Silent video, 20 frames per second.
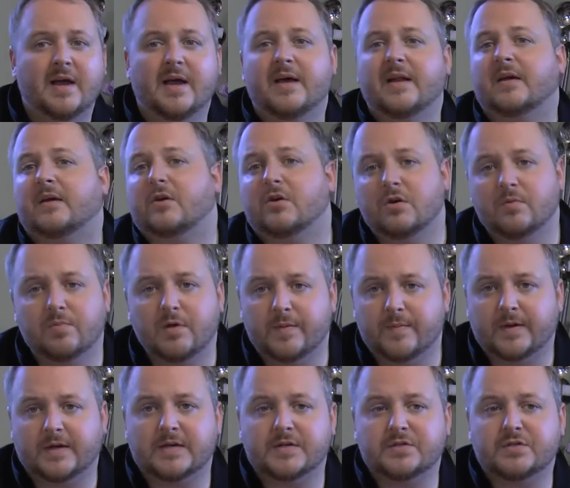And it could be
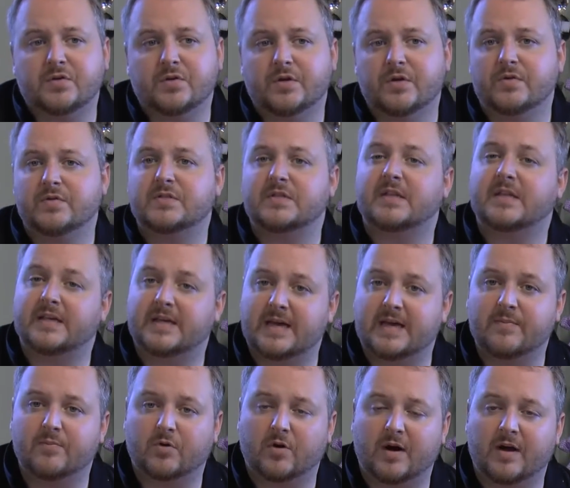because you're using the
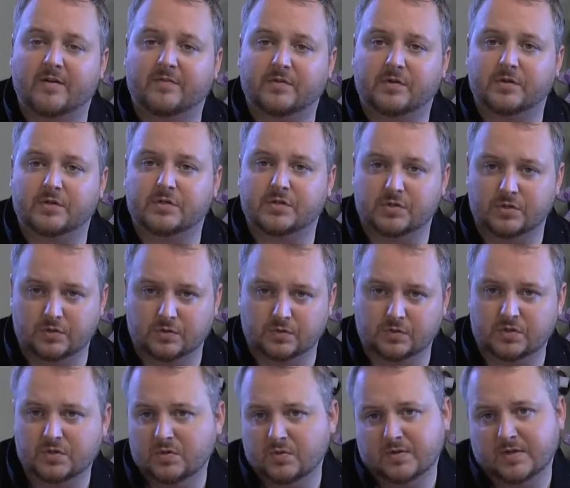Game Crafter to
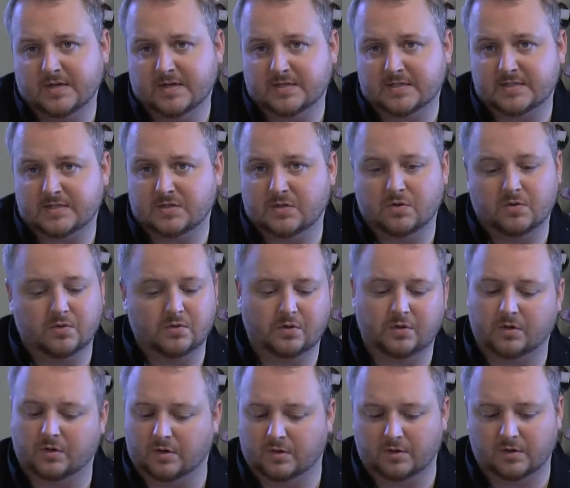do this, so
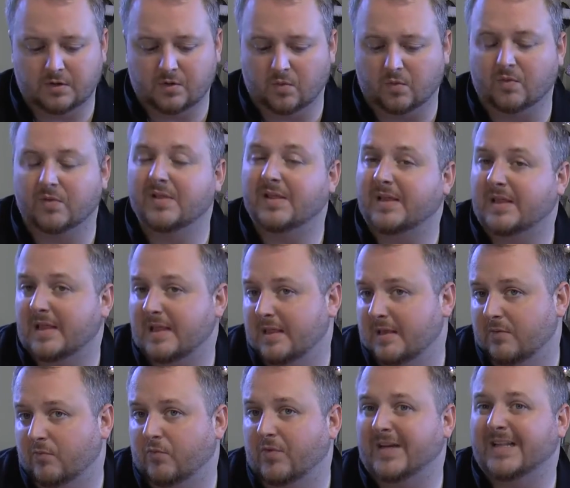you were
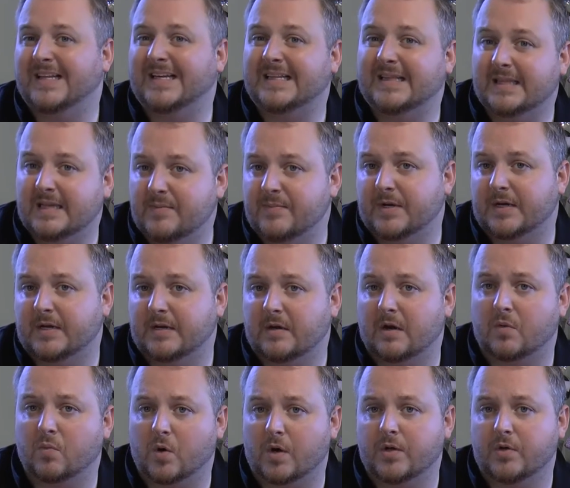really limited
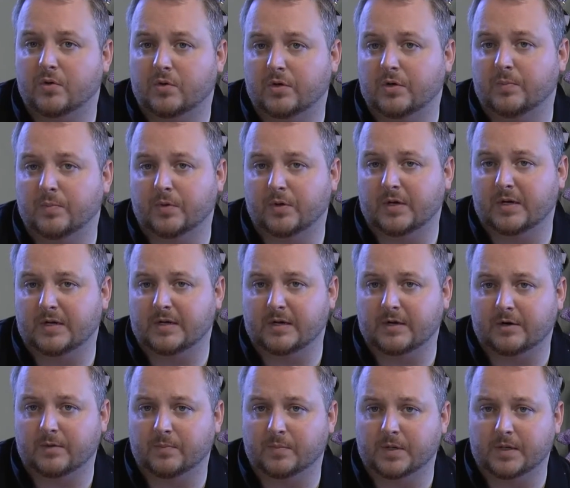on what you could put in
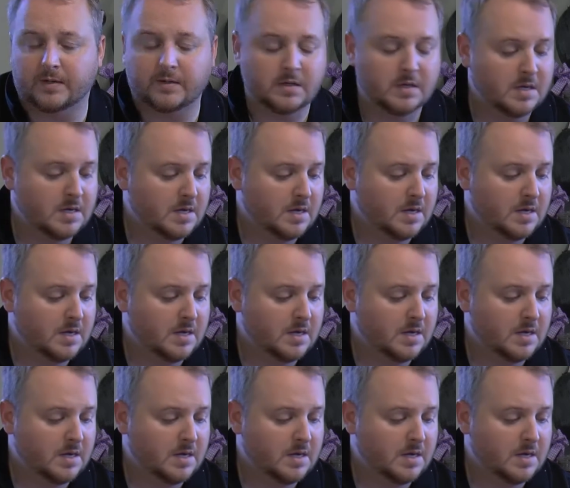here, but